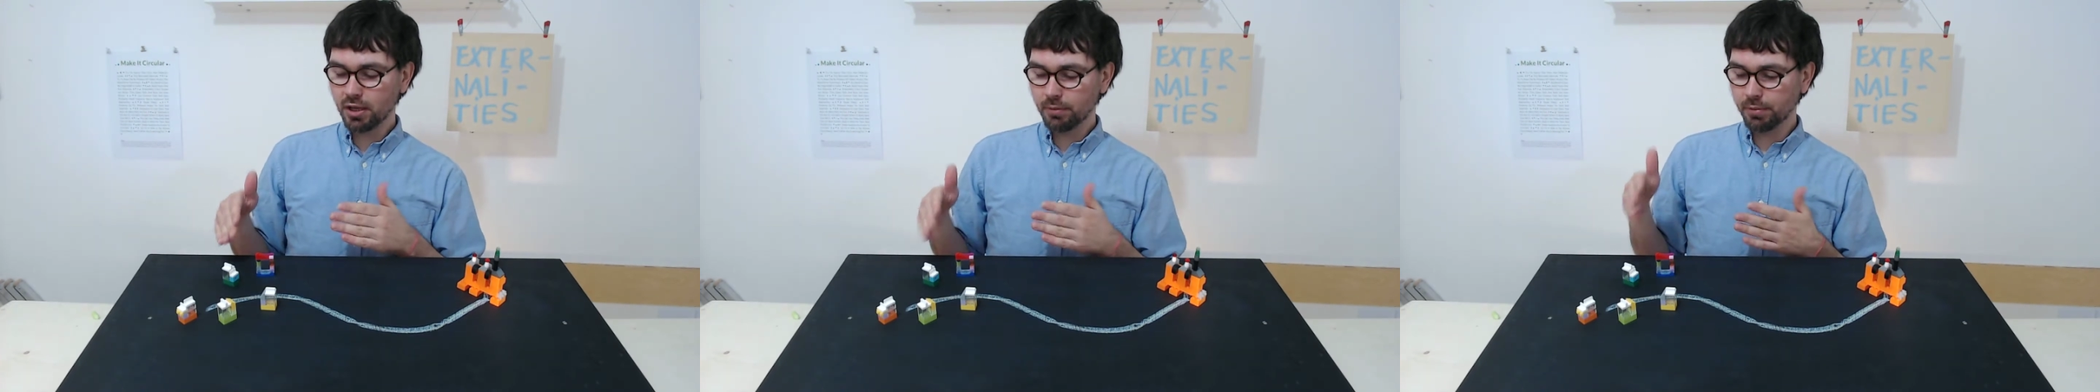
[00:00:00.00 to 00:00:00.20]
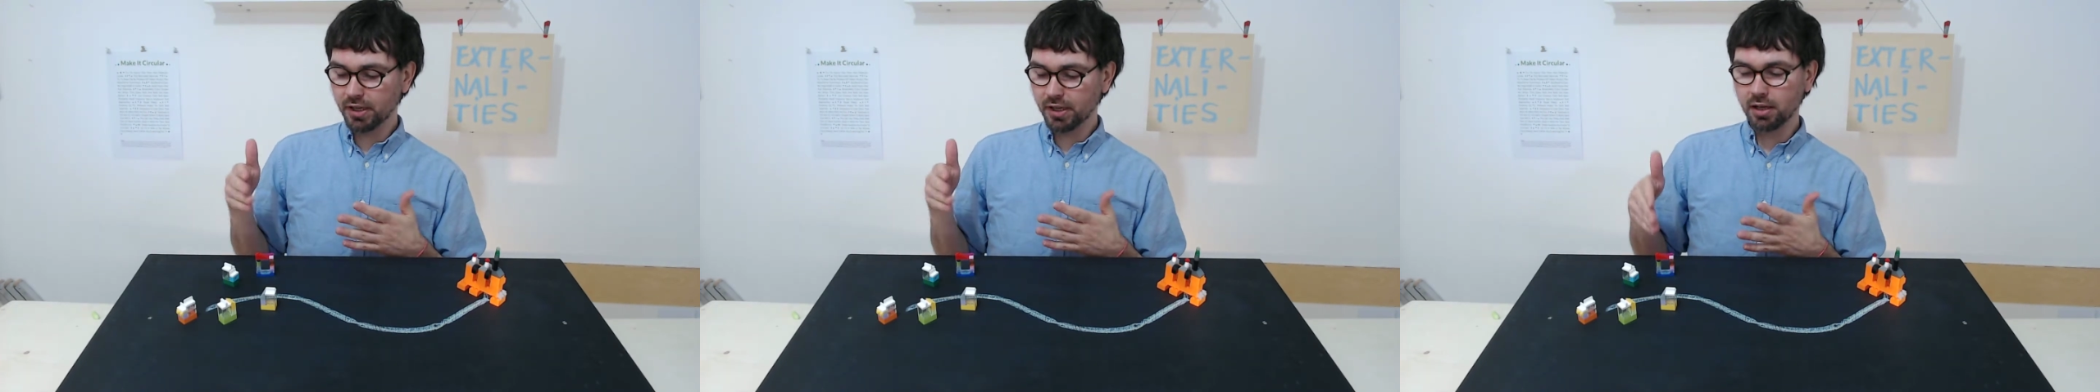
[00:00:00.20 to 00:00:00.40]

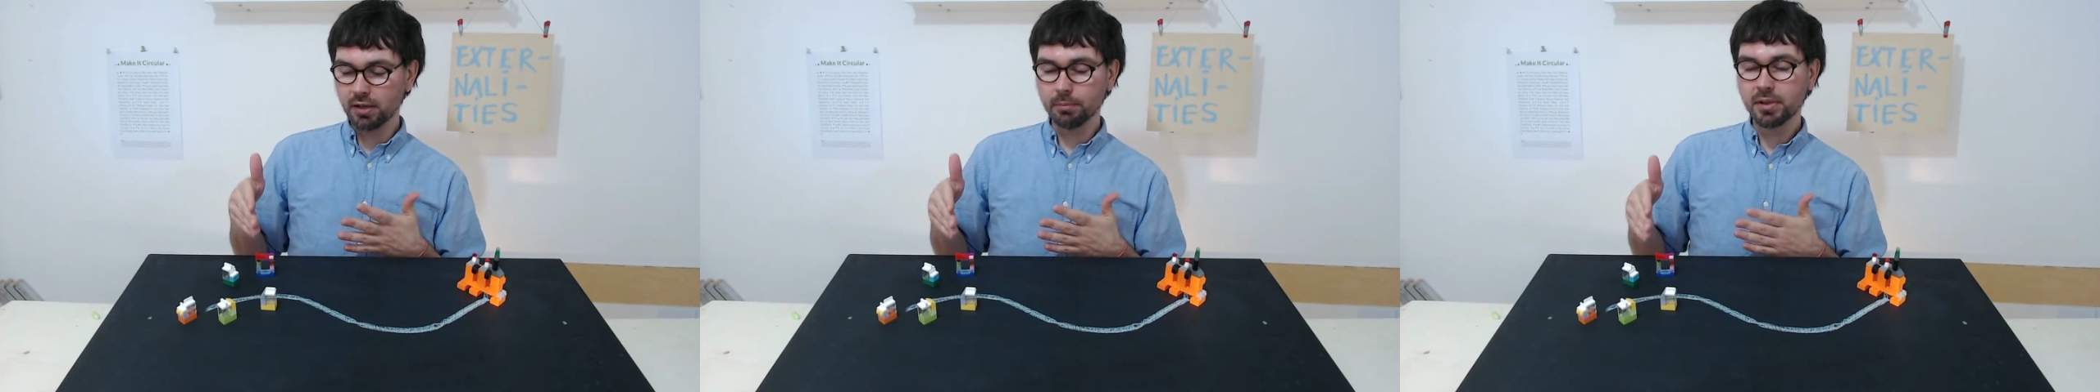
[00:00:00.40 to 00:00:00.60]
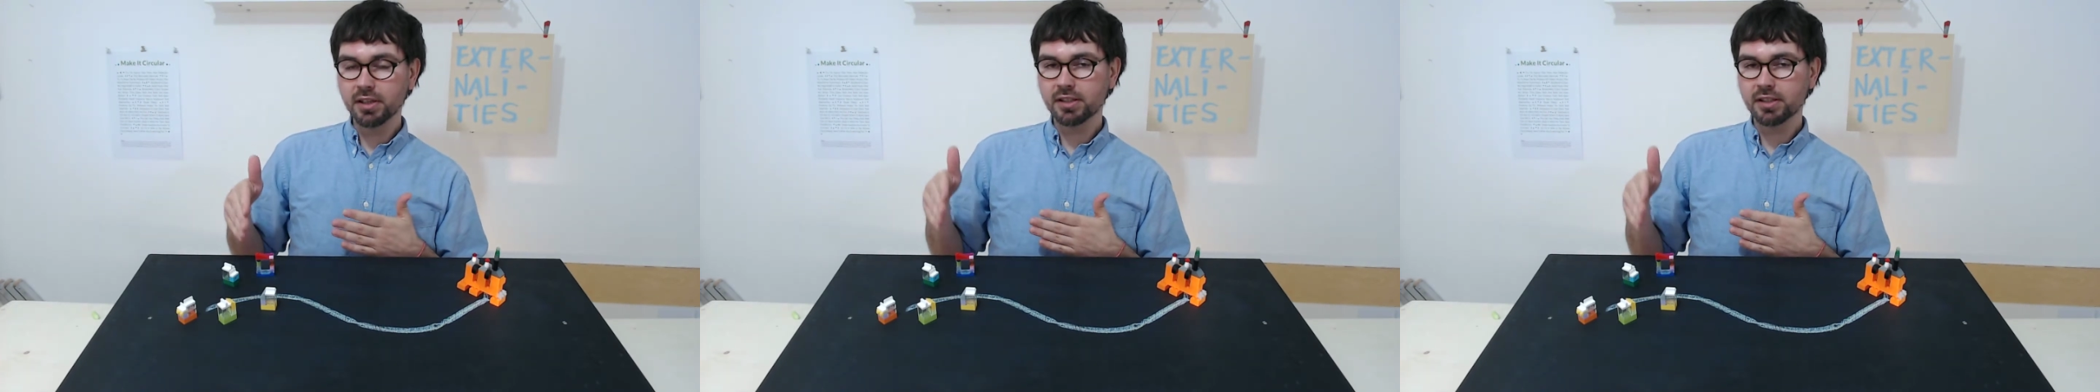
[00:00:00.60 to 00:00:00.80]

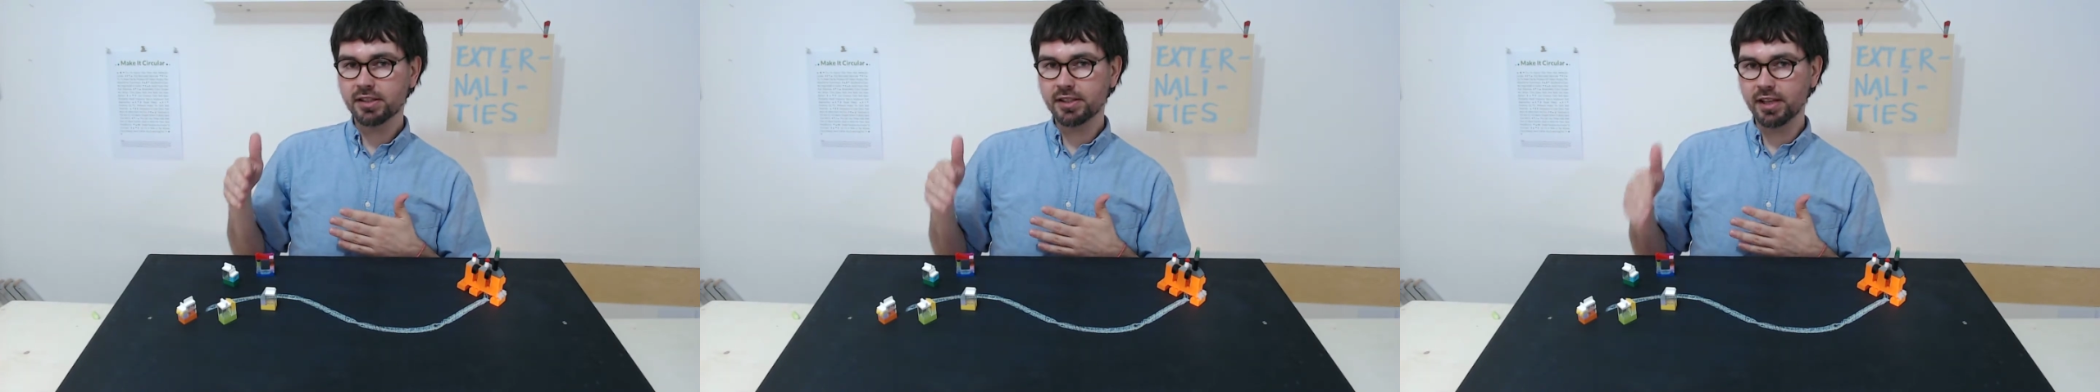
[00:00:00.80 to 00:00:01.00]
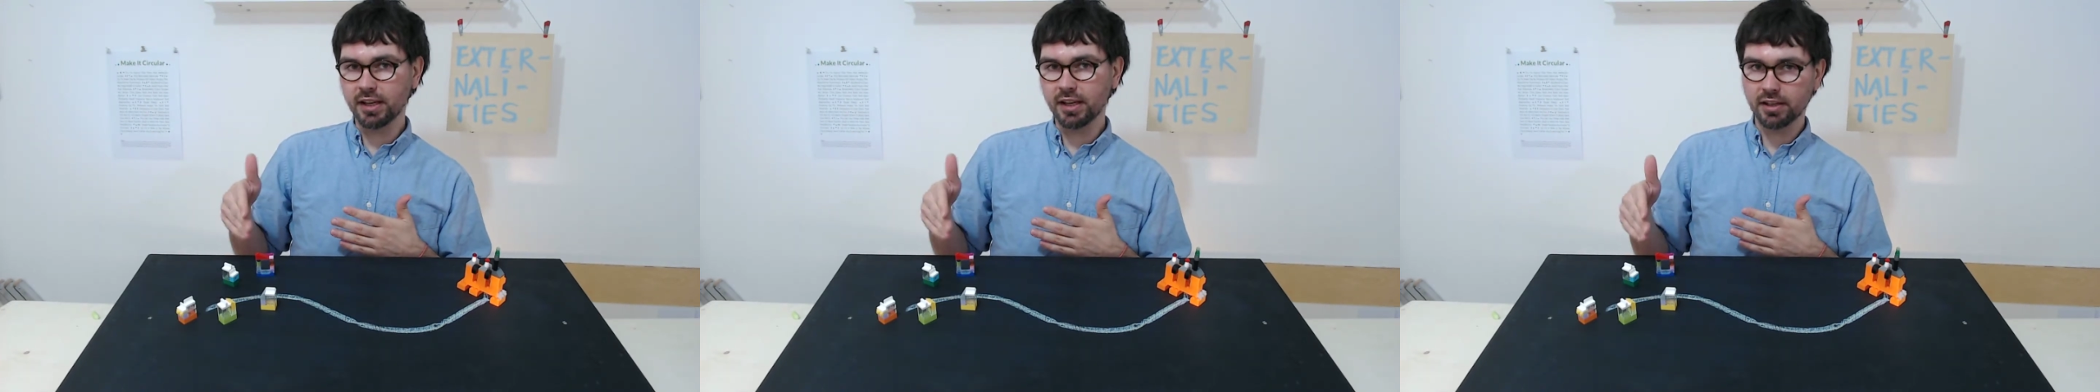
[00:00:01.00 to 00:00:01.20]
become
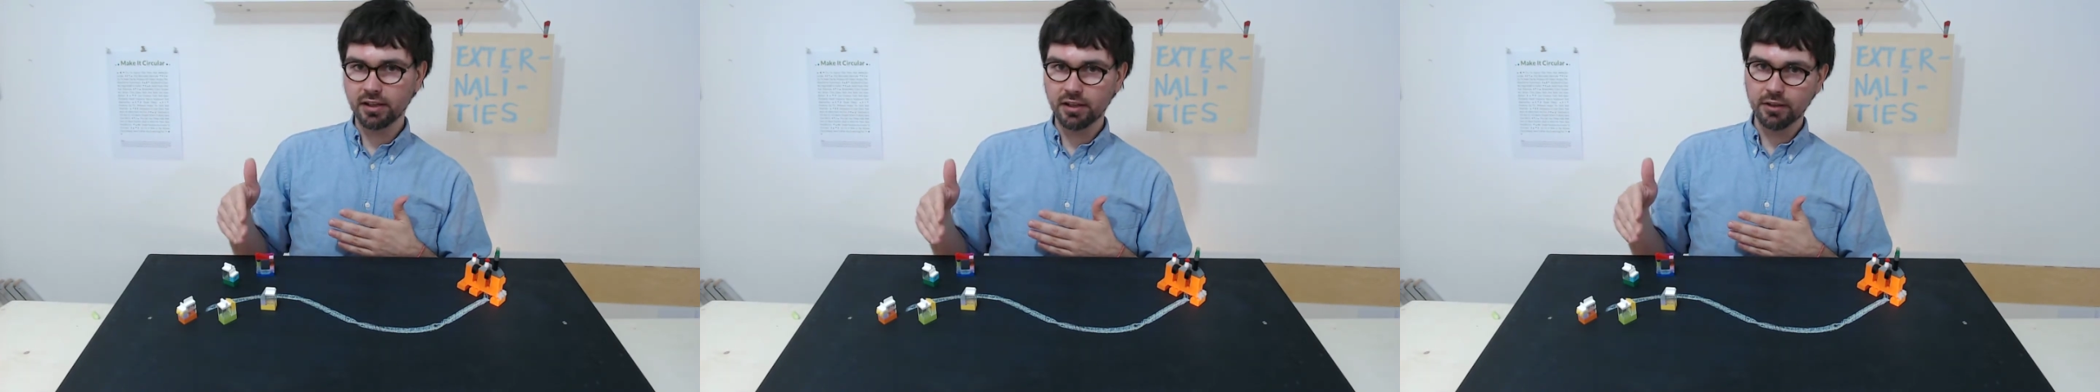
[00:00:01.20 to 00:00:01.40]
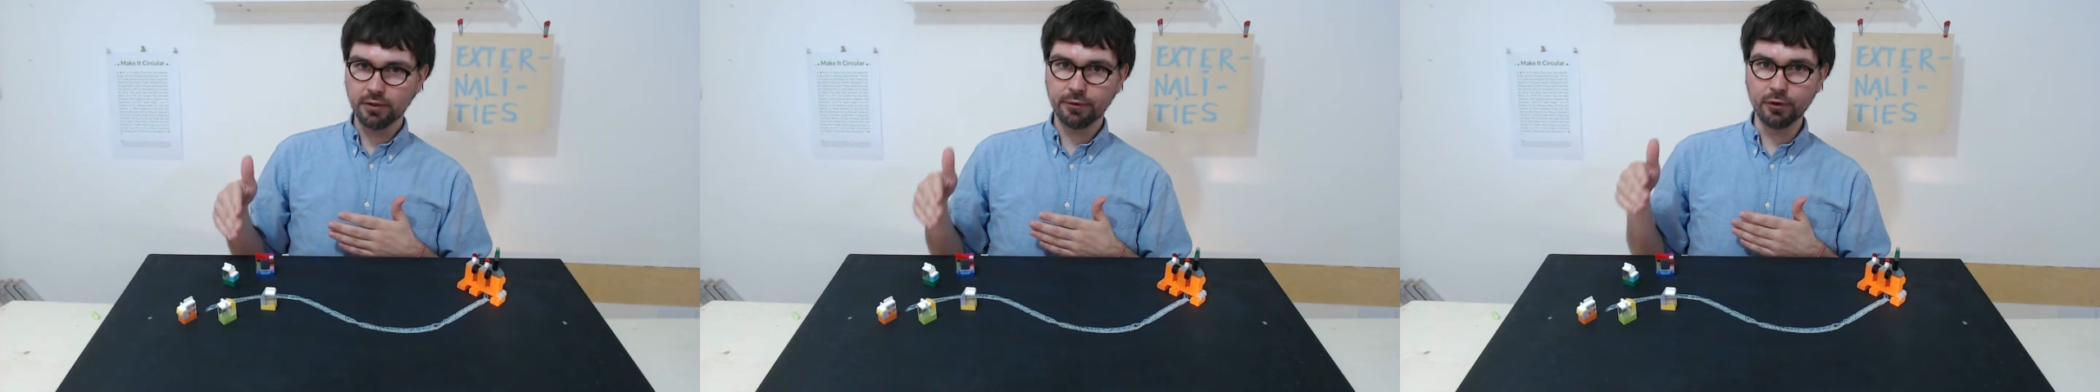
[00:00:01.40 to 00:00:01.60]
sick
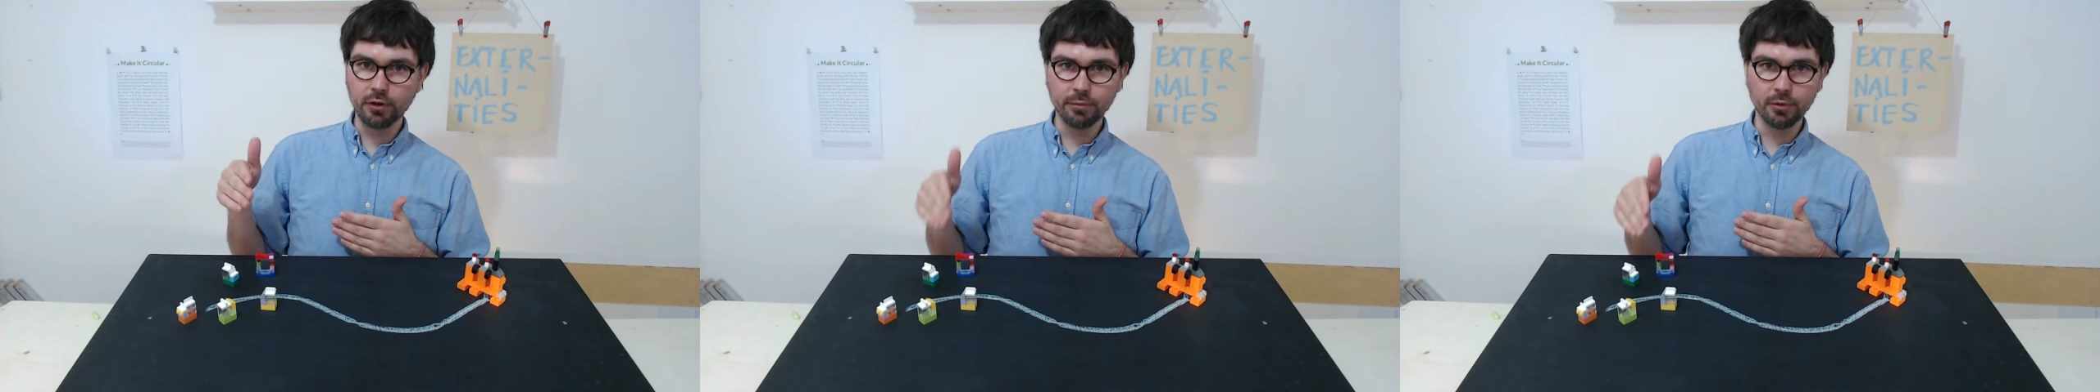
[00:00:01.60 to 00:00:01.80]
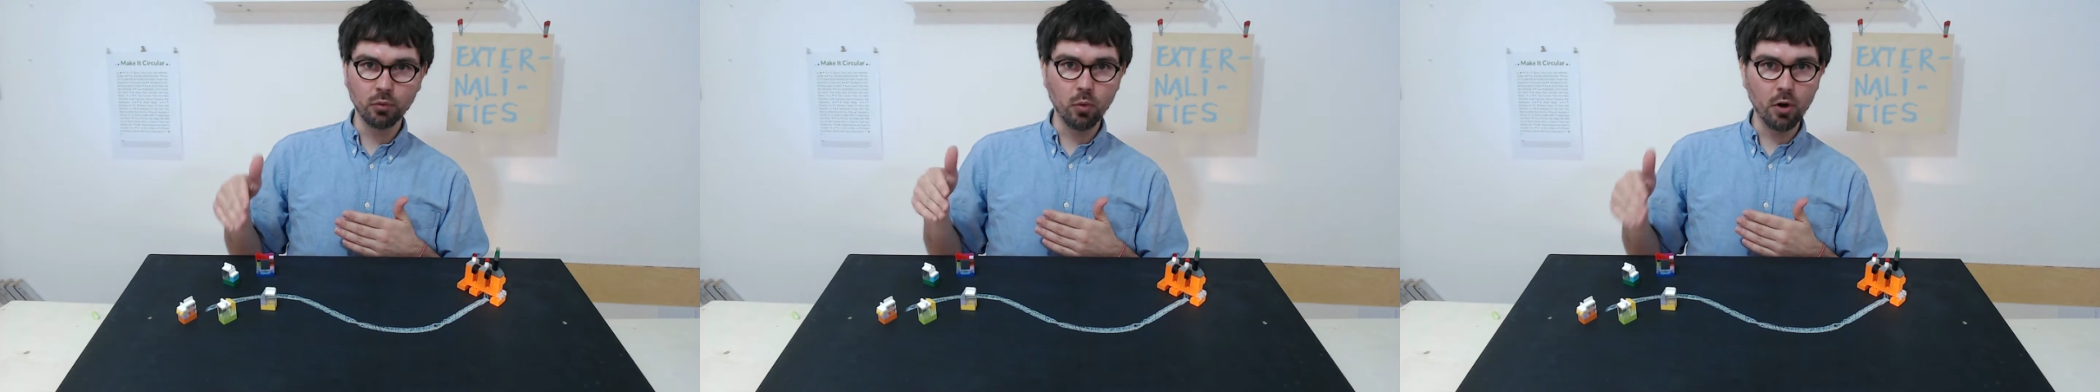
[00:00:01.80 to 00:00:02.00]

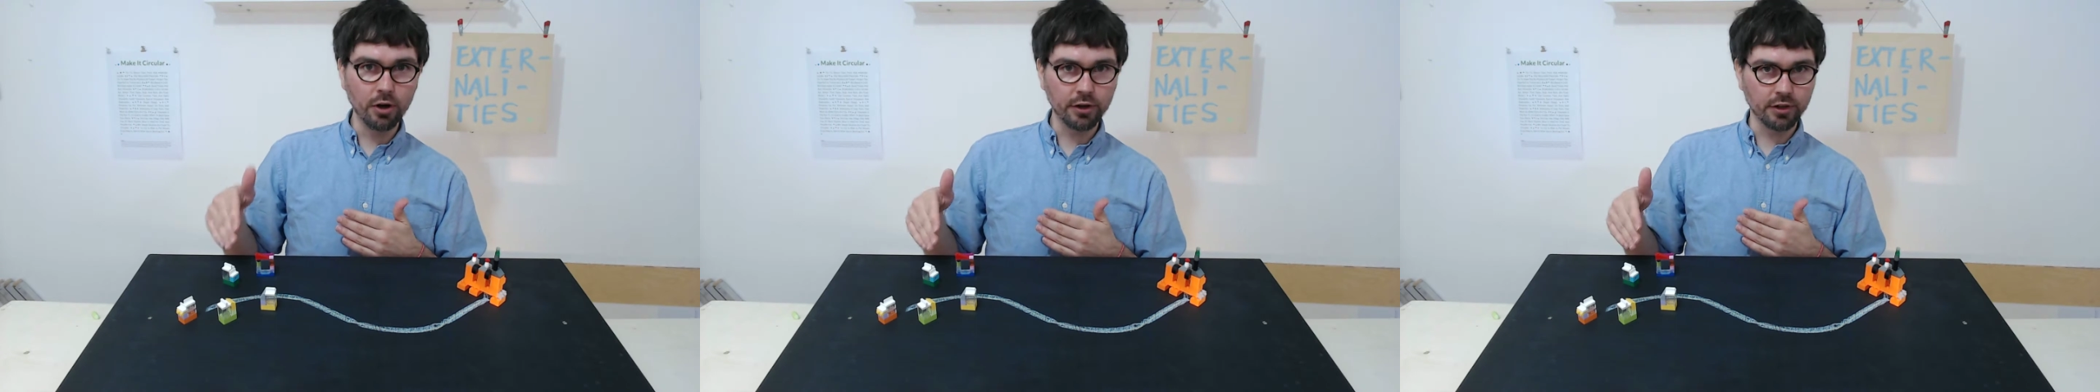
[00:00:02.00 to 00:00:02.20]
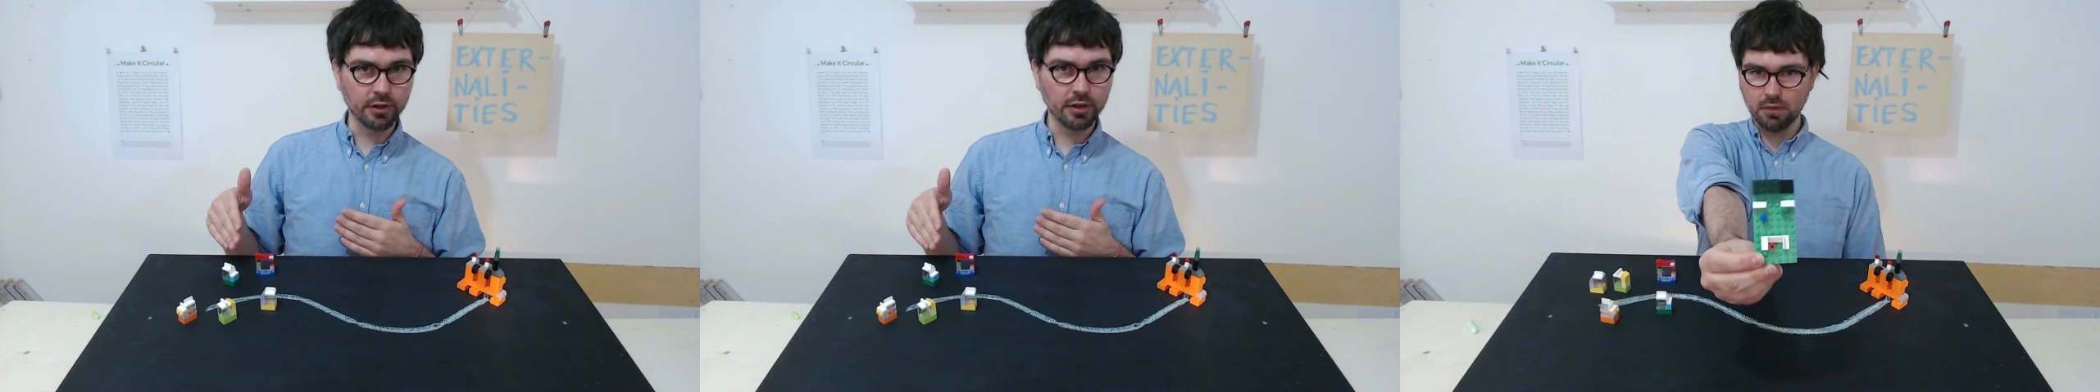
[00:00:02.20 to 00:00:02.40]
from the
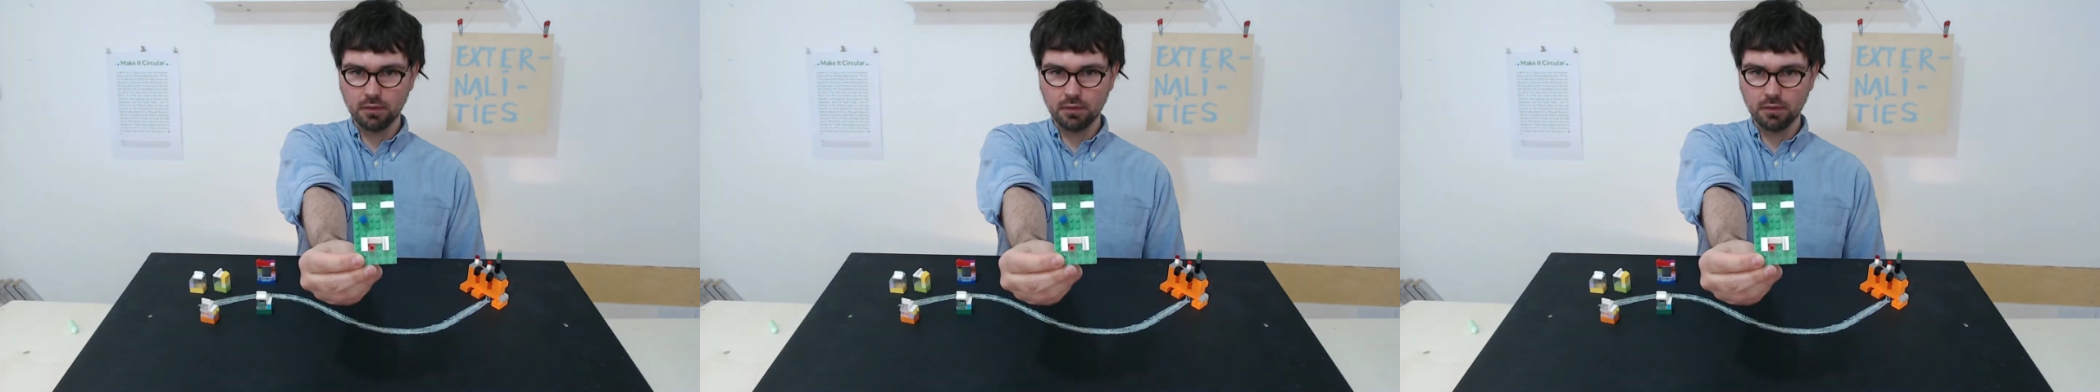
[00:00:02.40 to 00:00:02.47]
water.